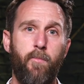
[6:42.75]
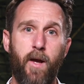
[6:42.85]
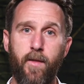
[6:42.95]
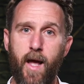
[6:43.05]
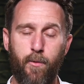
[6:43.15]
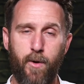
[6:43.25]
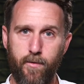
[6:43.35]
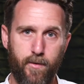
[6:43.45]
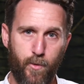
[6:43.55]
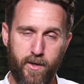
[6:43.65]
being there
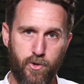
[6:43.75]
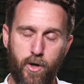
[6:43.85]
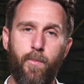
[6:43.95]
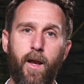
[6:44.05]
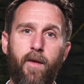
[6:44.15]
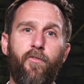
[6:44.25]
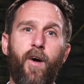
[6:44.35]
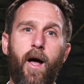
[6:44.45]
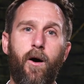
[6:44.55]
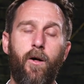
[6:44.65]
when when Tripoli
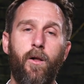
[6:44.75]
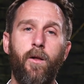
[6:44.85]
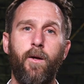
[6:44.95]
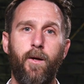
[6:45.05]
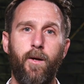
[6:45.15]
fell,